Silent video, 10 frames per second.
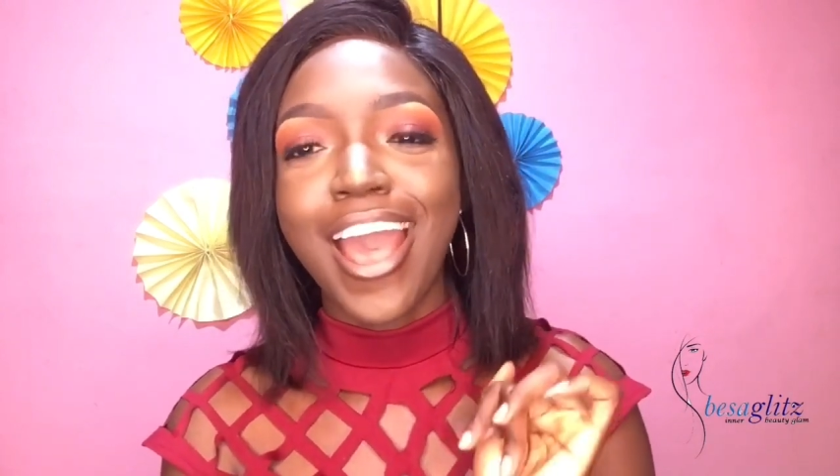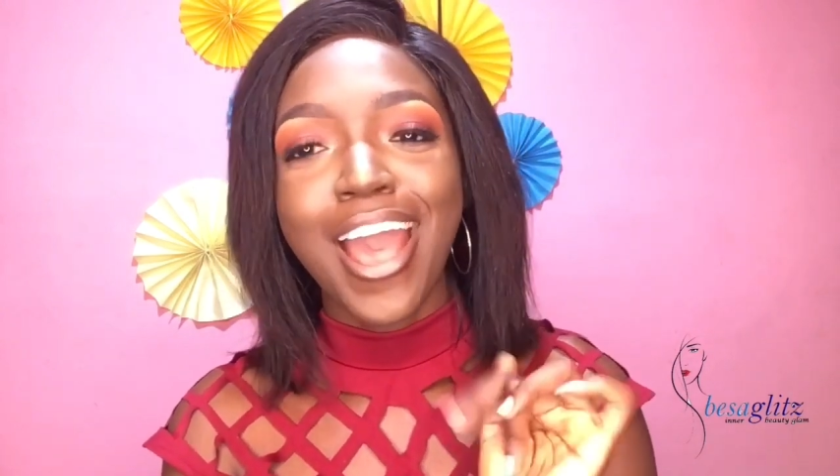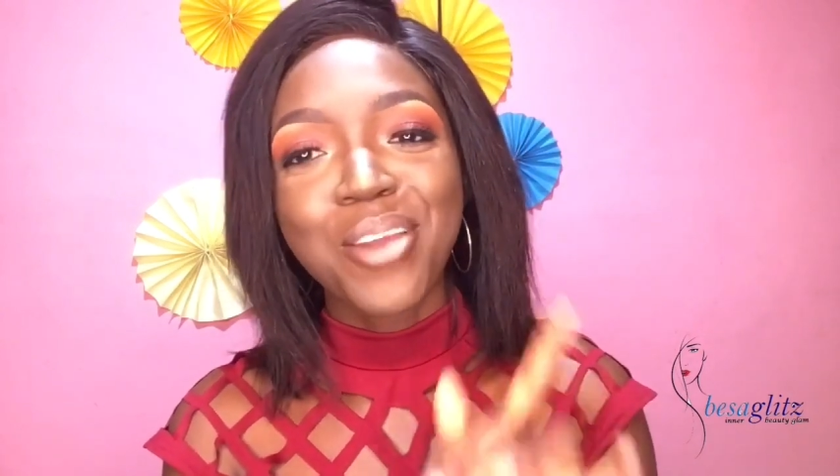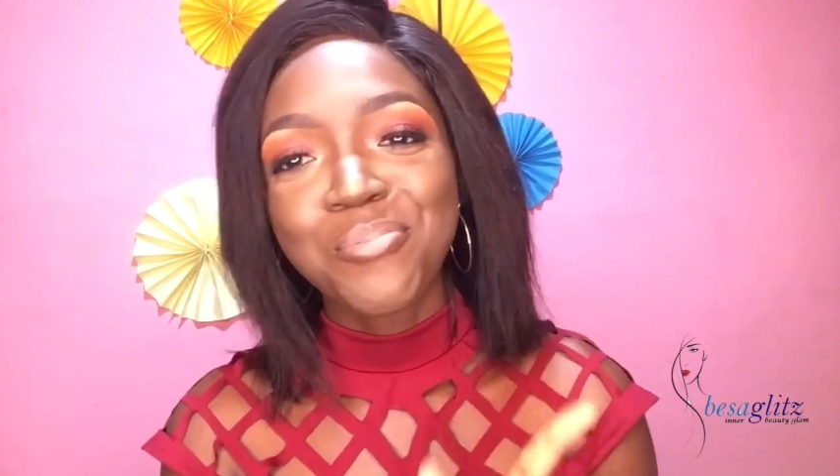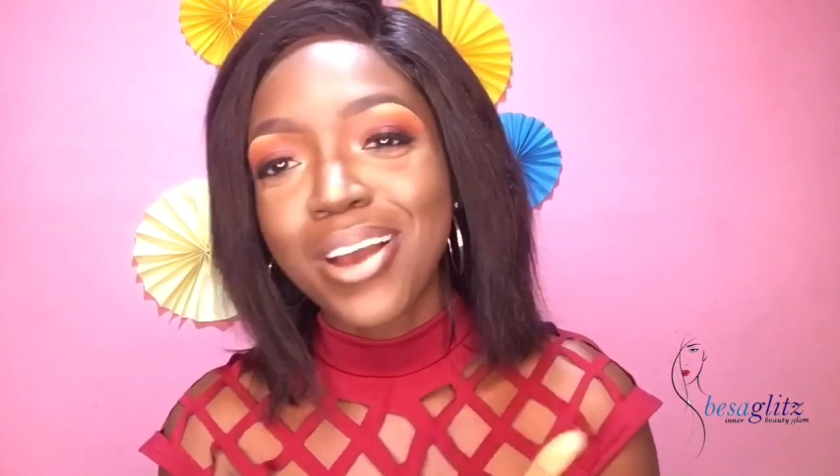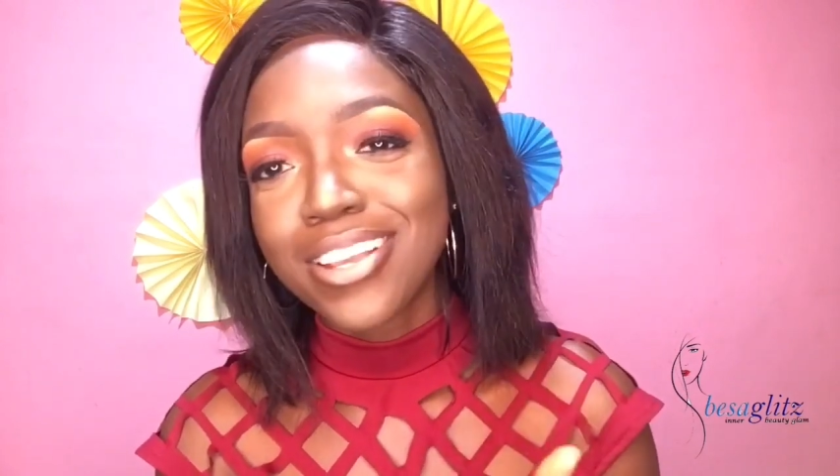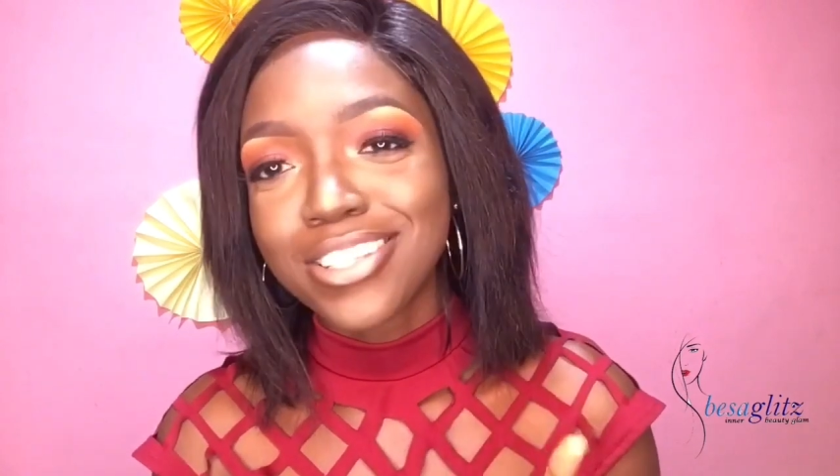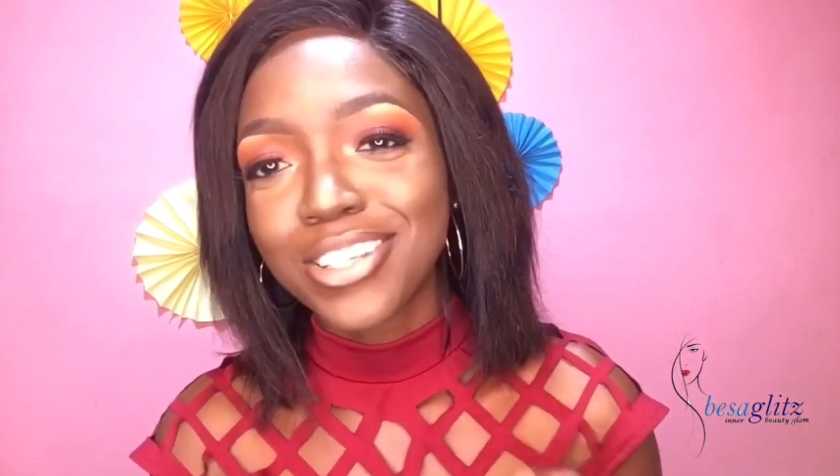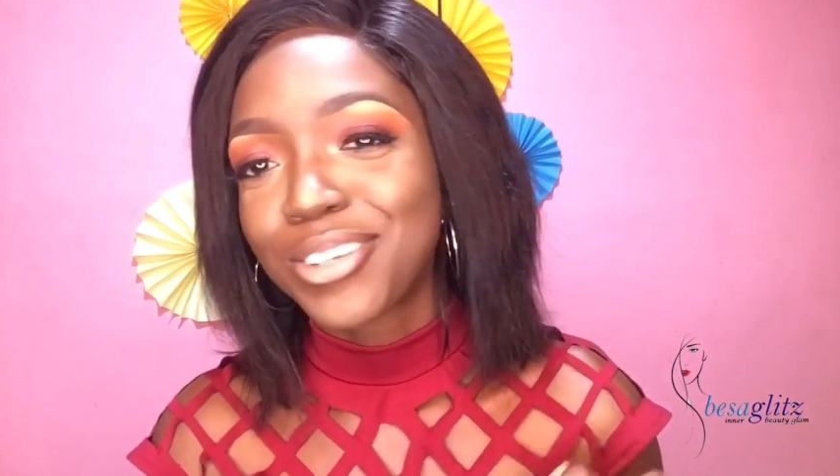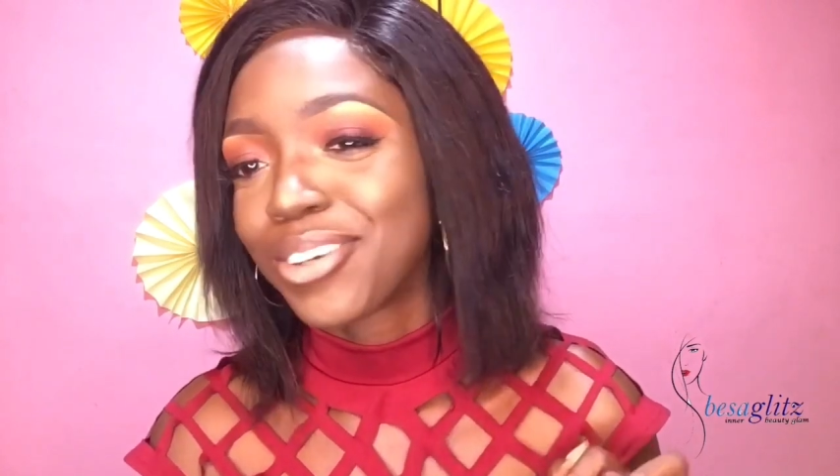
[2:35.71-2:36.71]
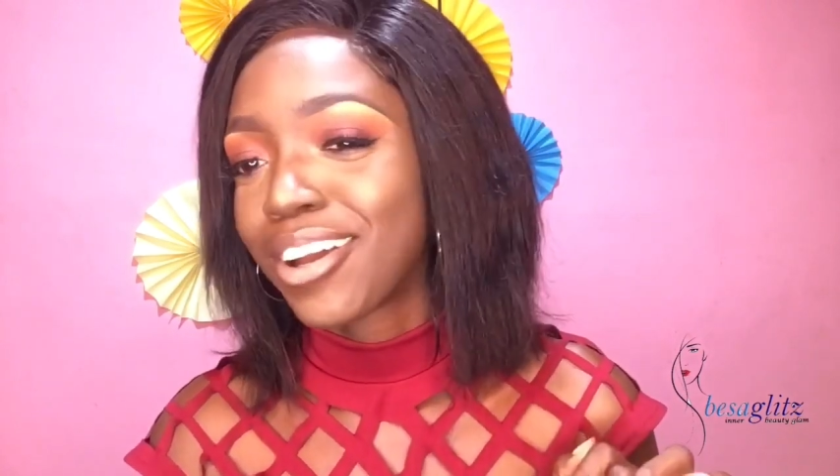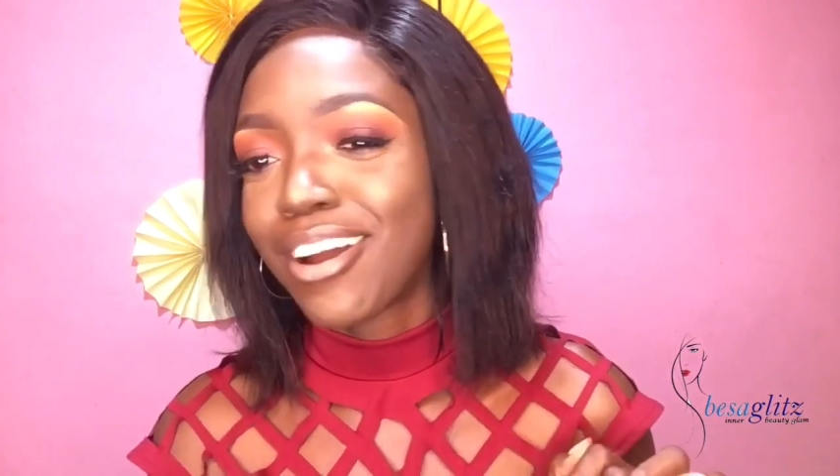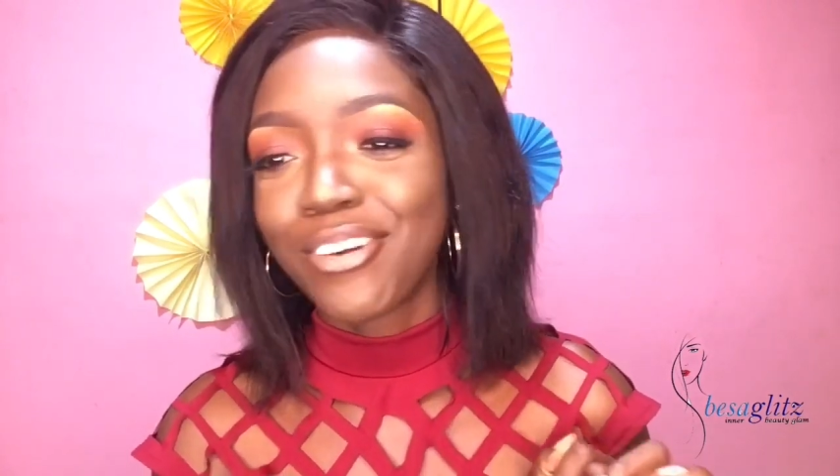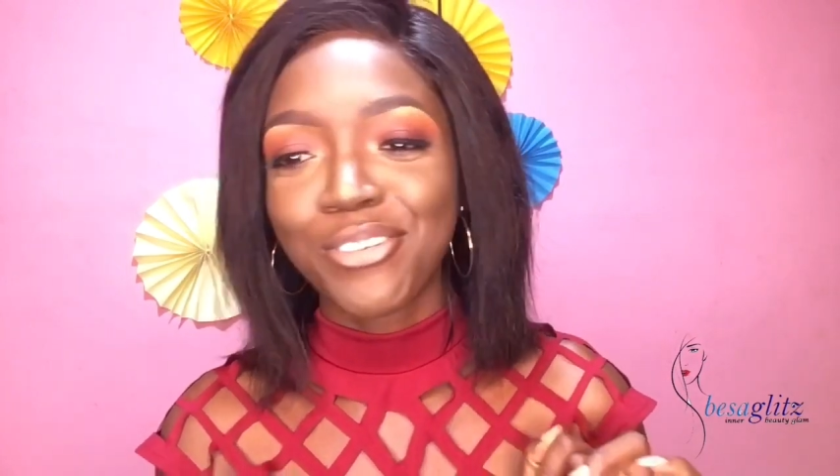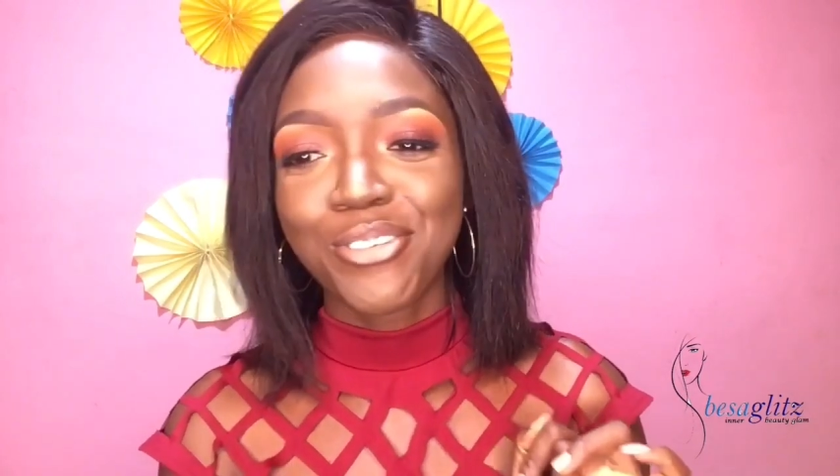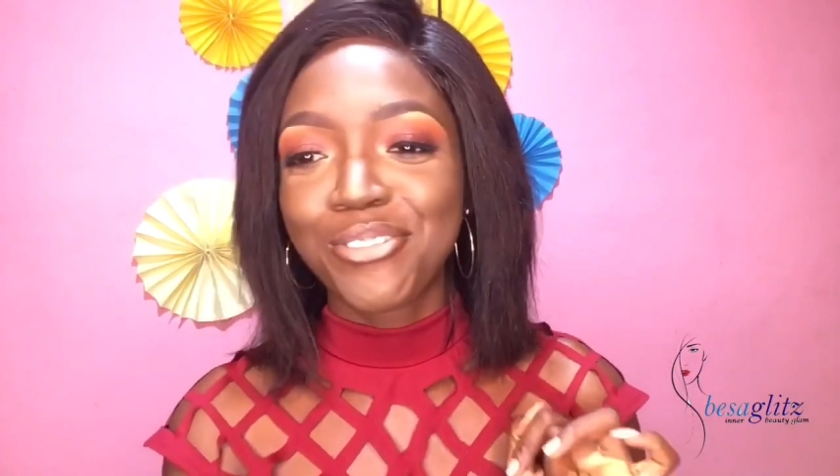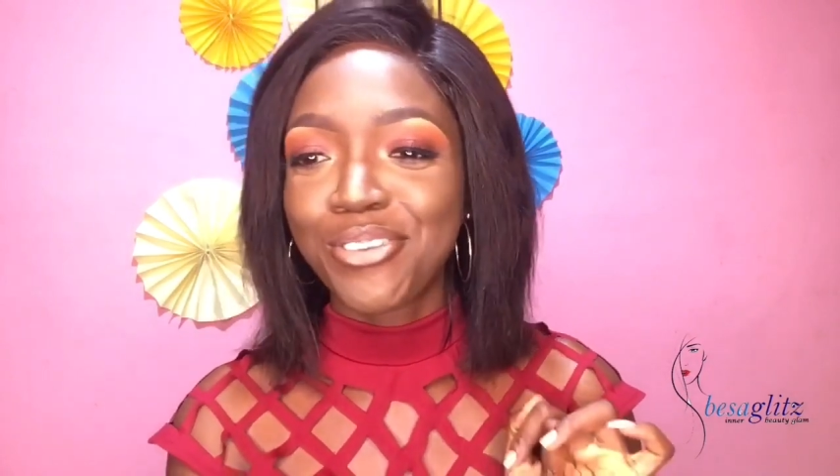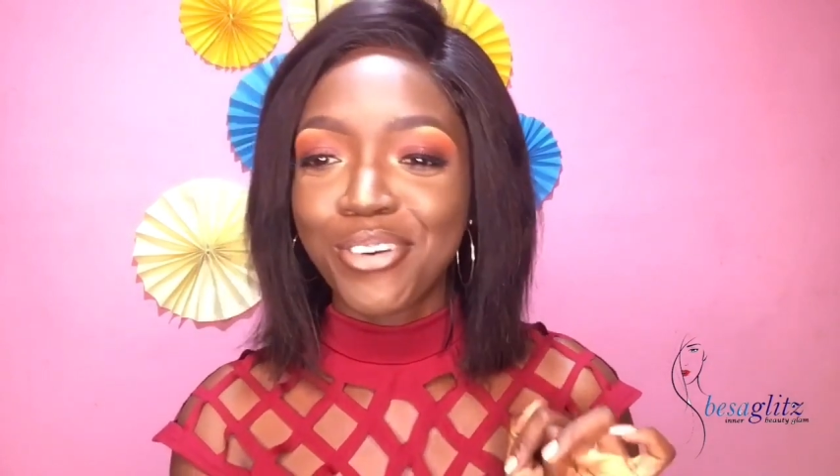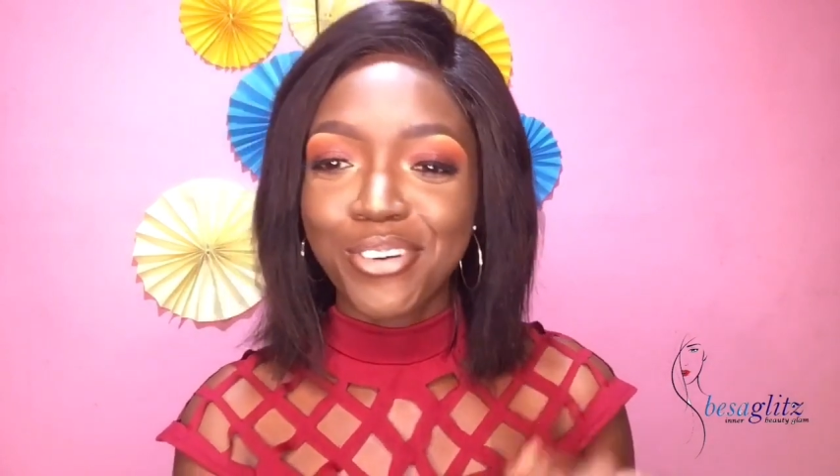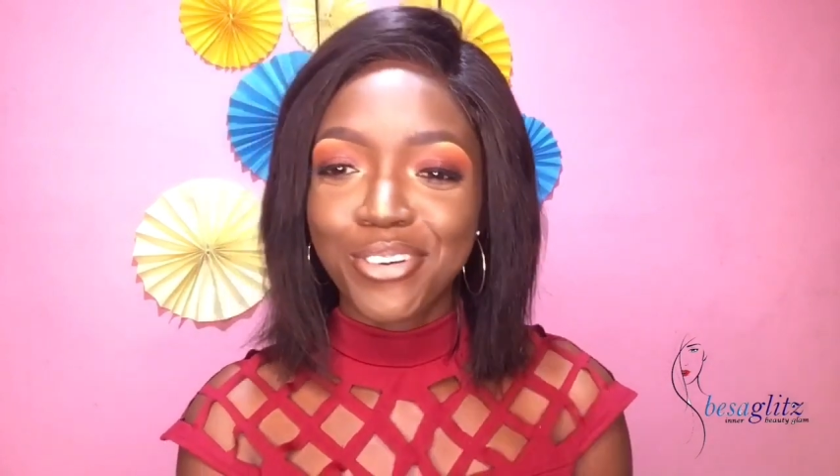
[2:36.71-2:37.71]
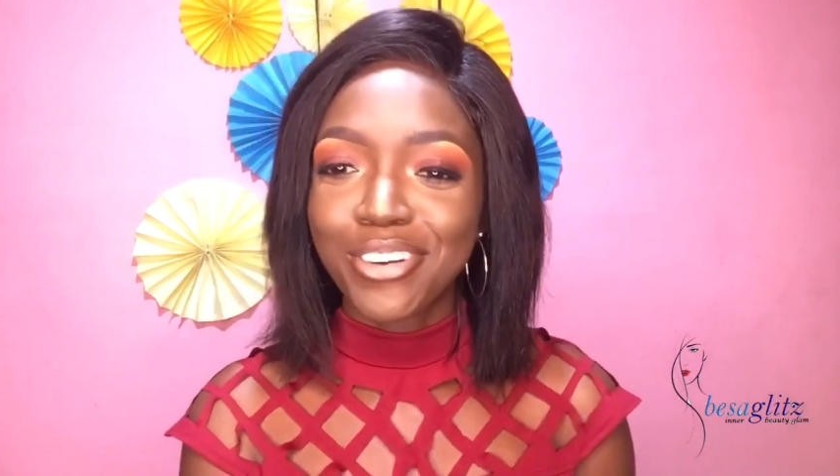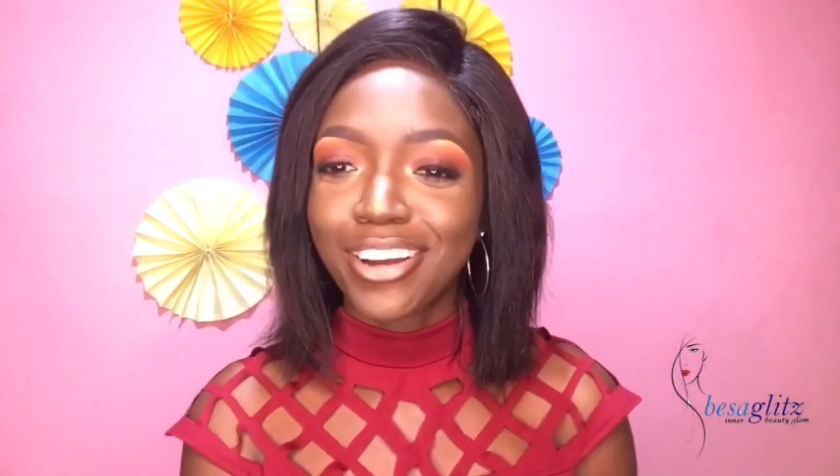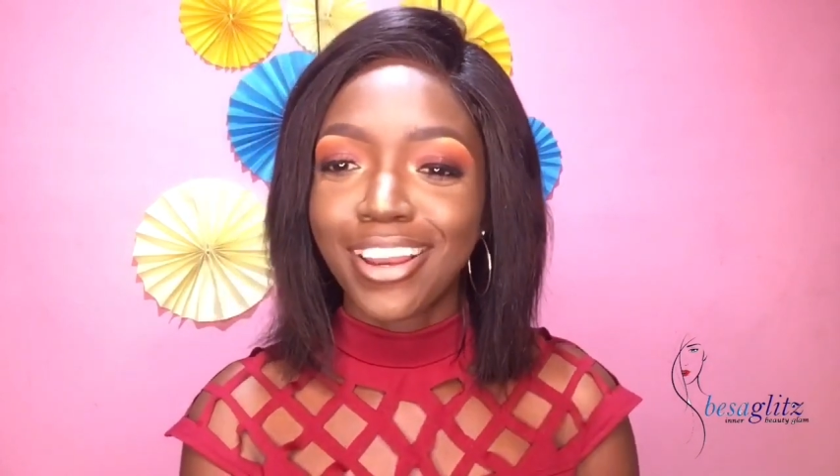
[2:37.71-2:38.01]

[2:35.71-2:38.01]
Imagic, you can't go wrong.